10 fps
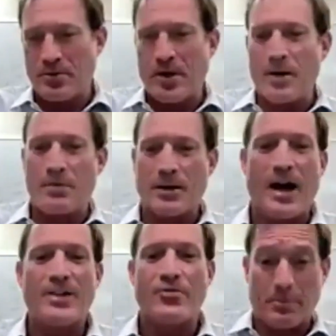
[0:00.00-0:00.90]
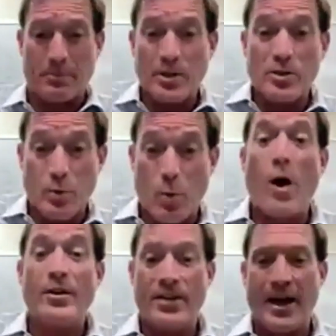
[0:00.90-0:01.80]
a big contract because we
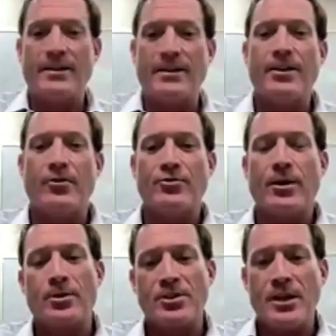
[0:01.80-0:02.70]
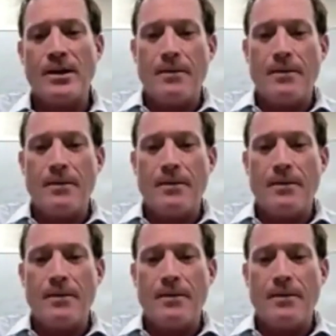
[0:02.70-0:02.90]
want those numbers,